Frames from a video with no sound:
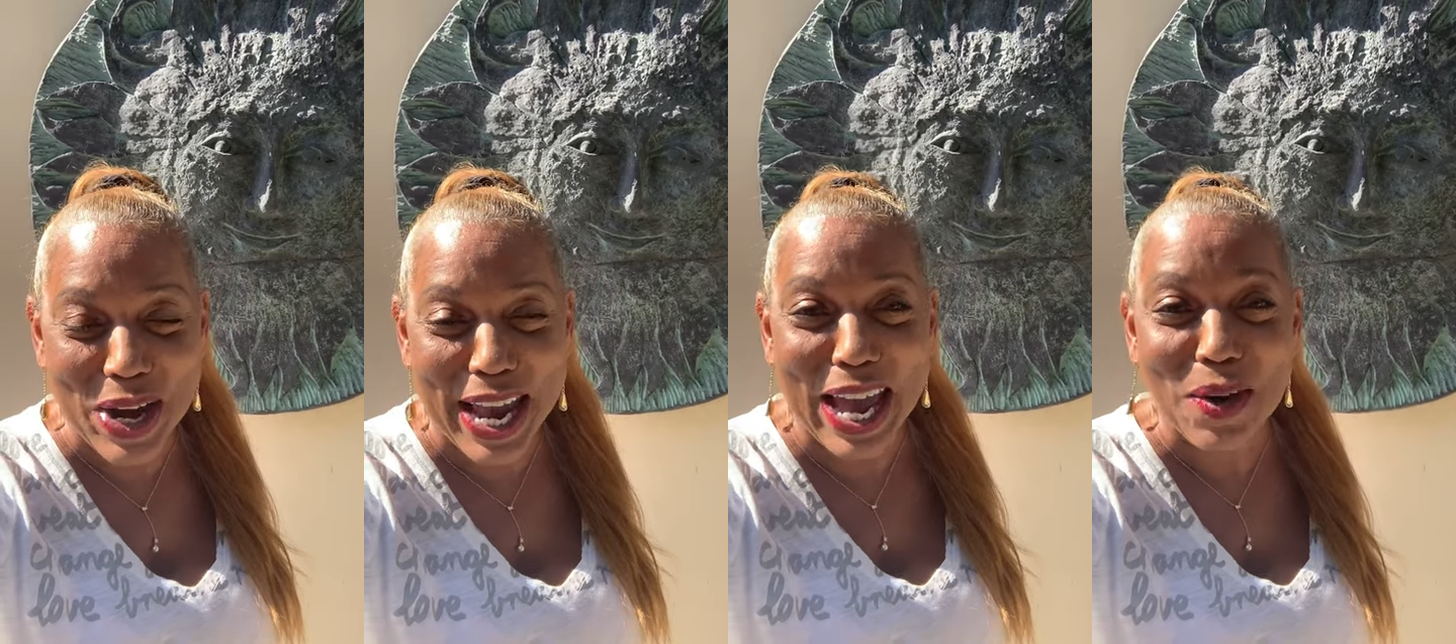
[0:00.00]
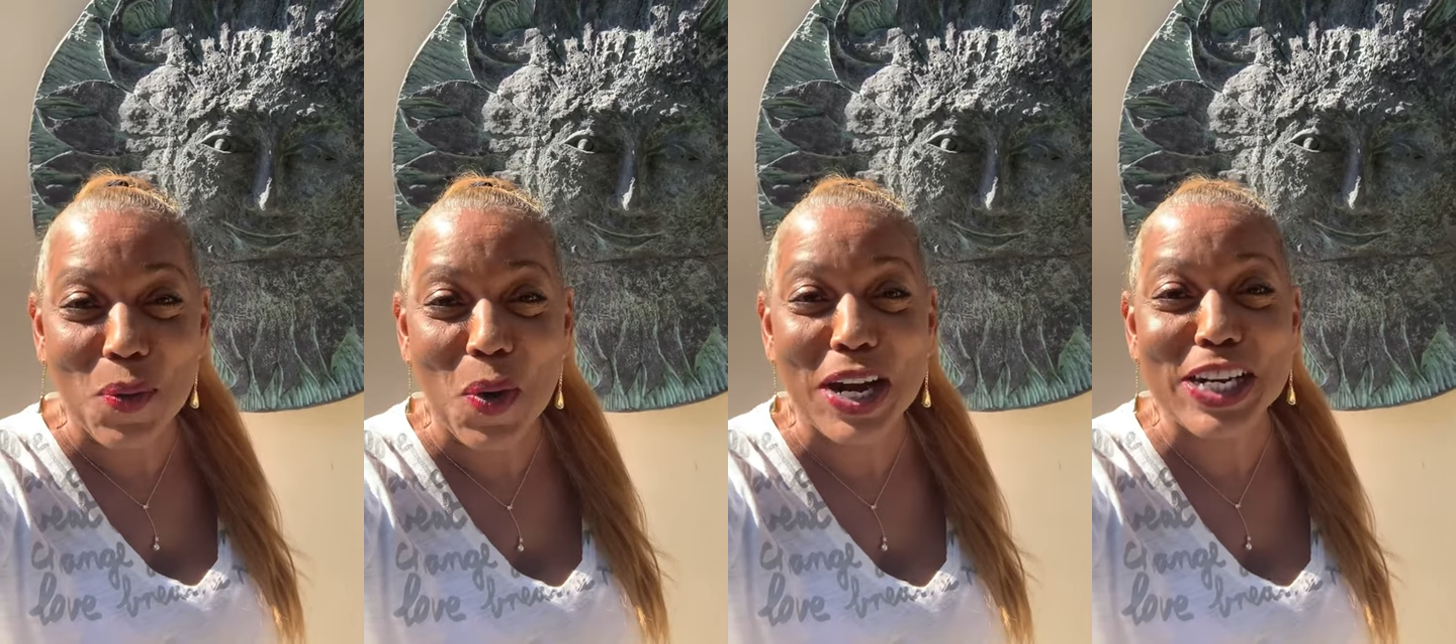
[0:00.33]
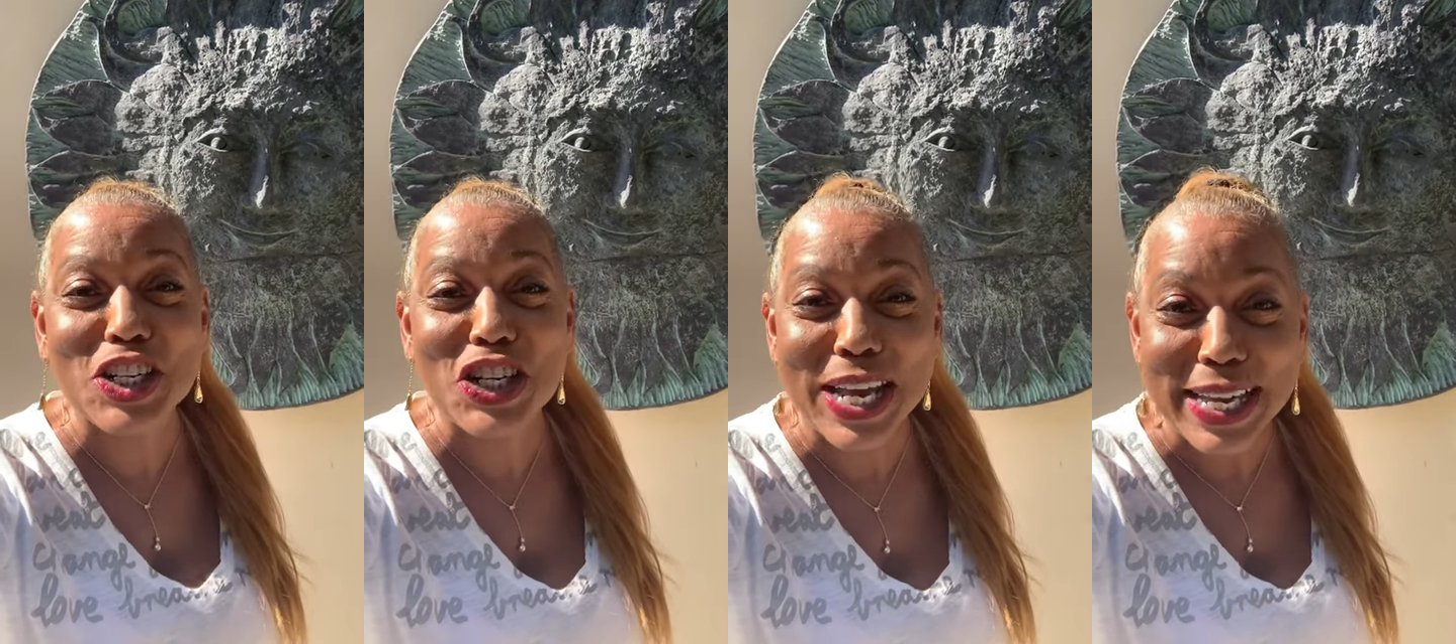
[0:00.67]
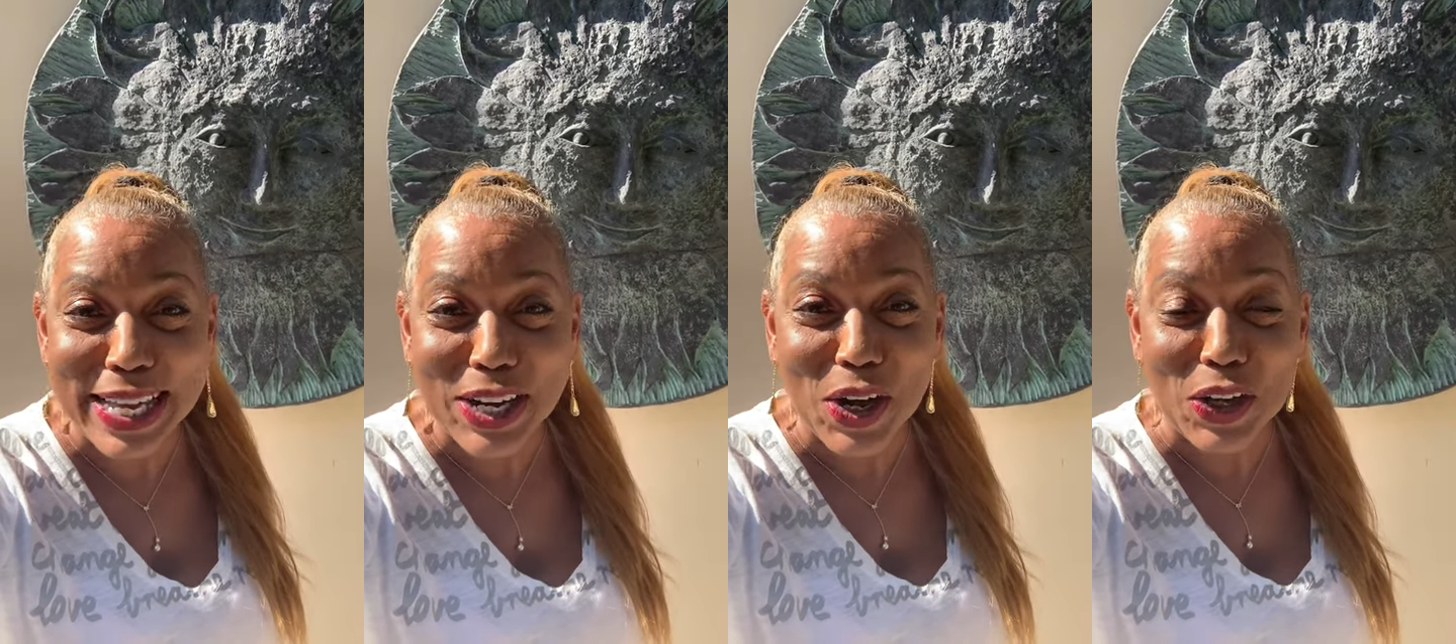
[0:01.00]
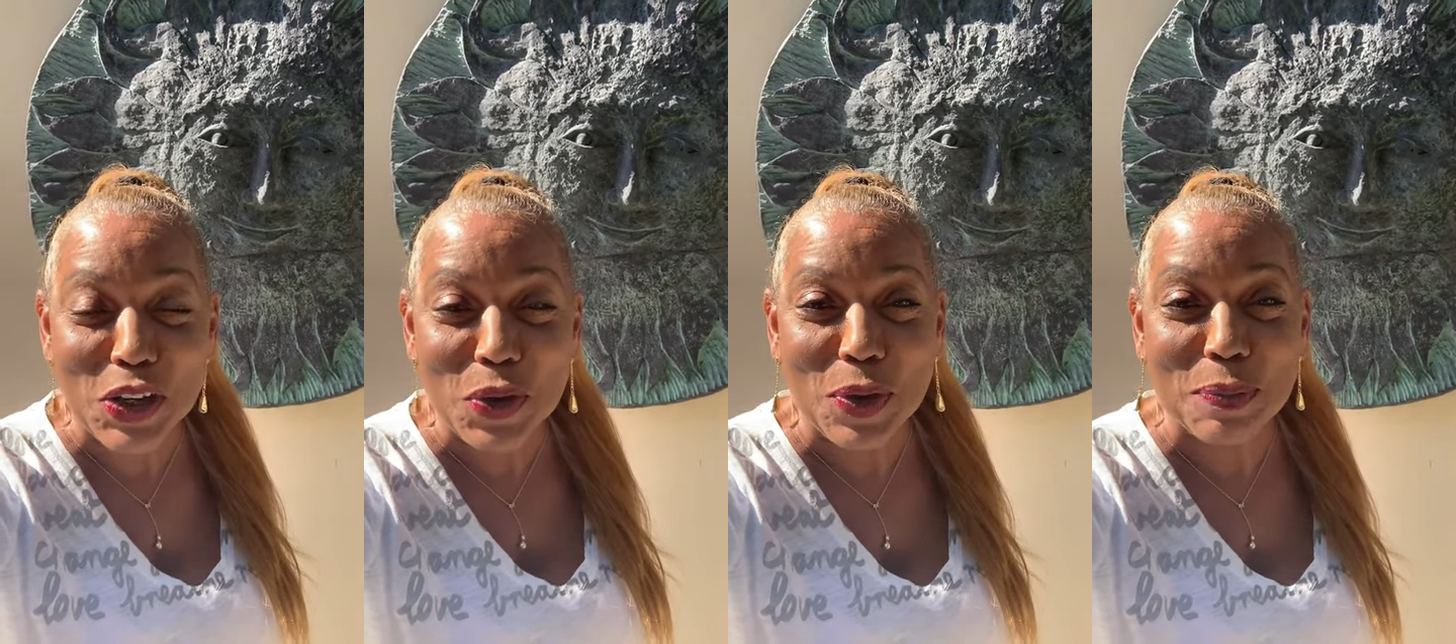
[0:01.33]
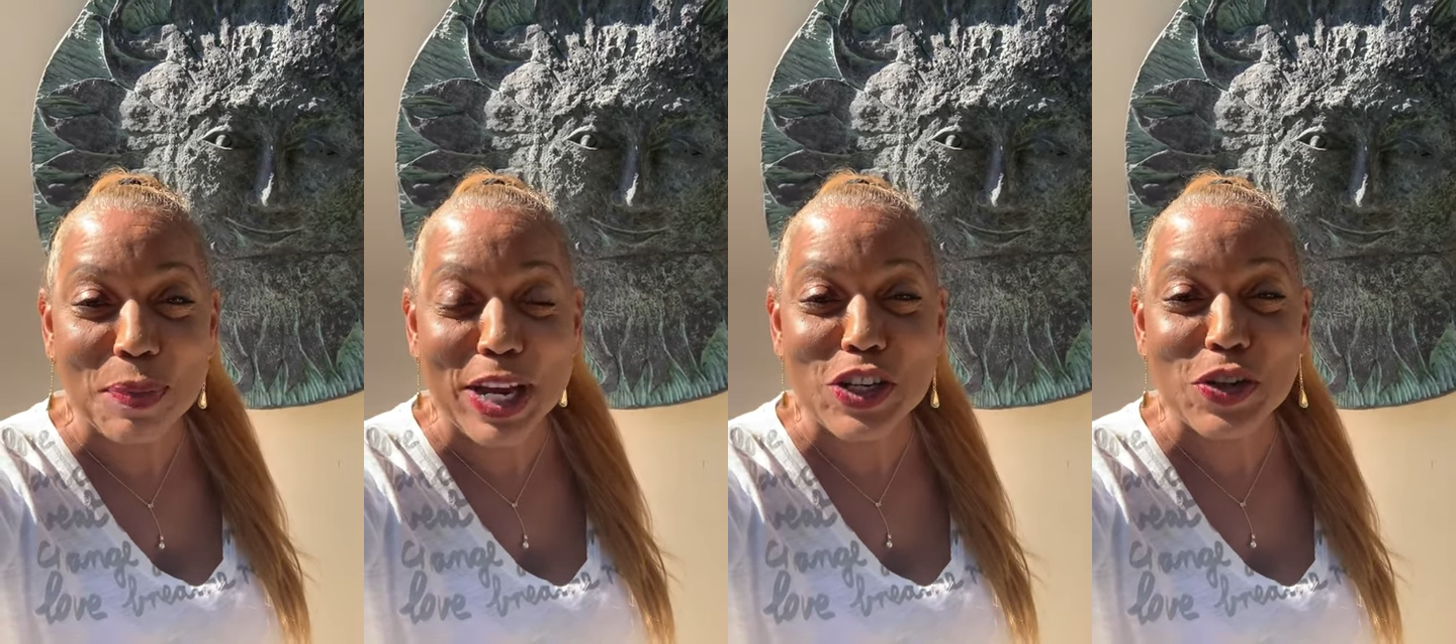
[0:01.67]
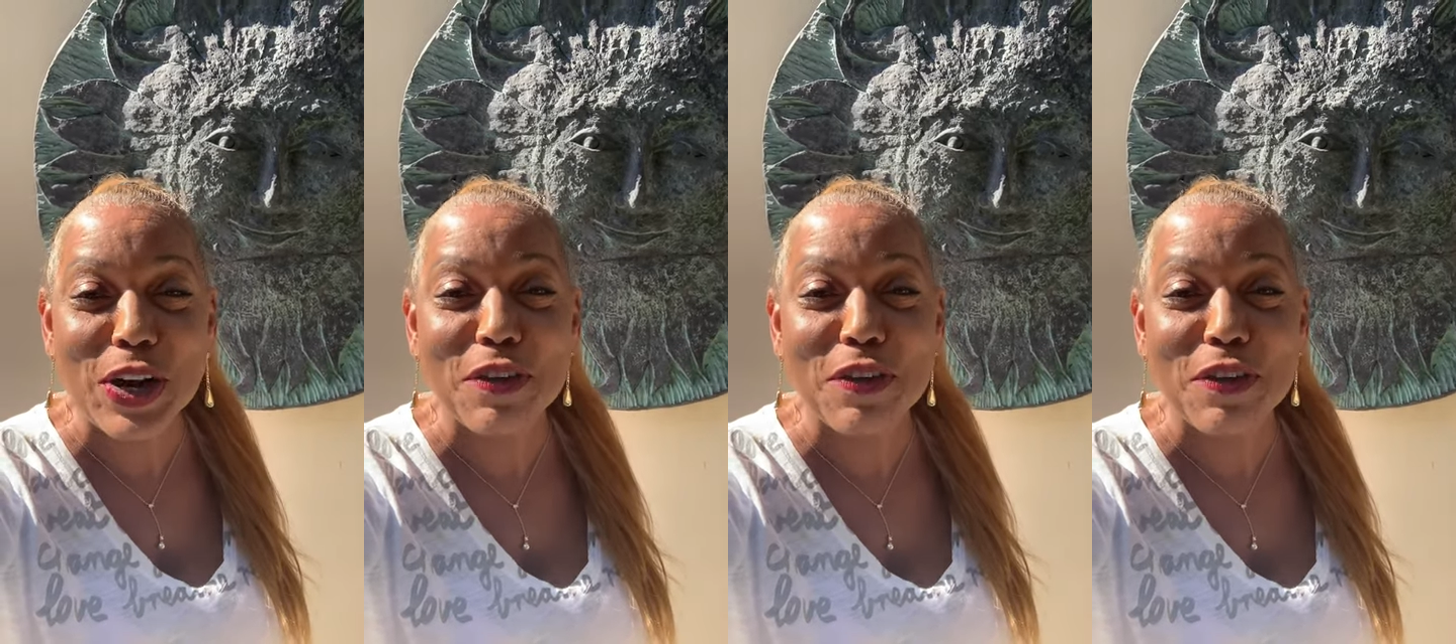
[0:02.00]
and I want to check in on you and make sure